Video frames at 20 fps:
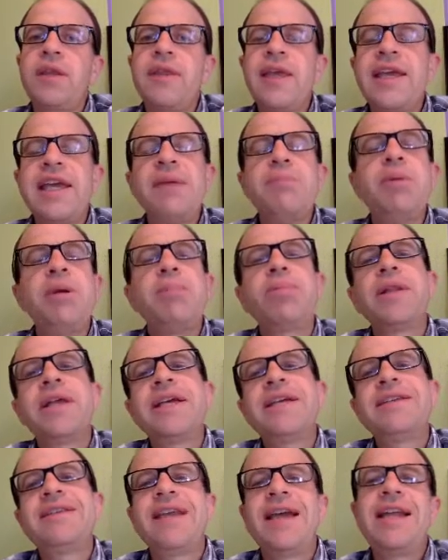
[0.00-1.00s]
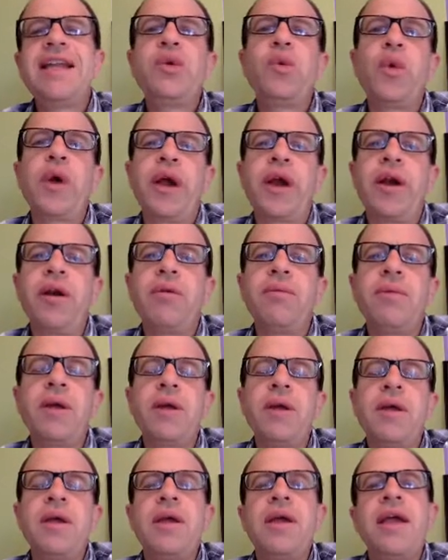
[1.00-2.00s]
They can be placed anywhere,
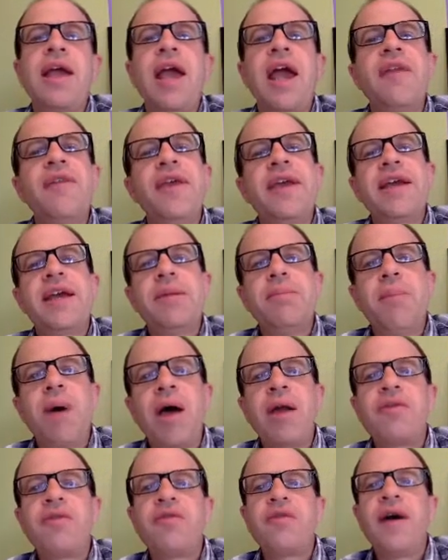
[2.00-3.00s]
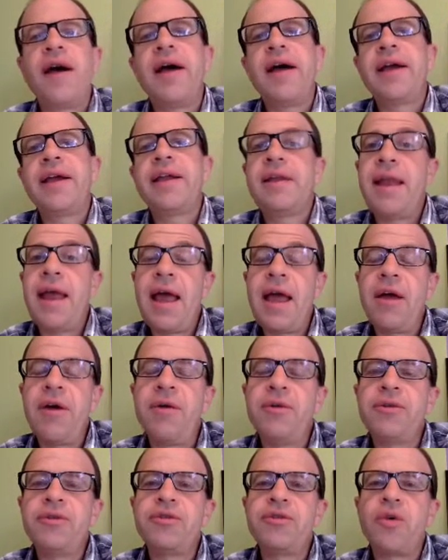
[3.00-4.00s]
and they can modify
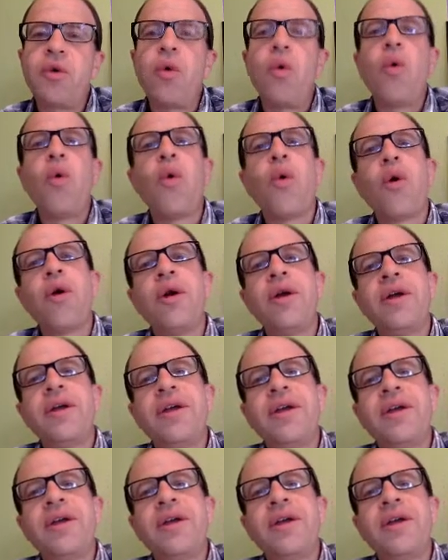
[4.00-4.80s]
nouns or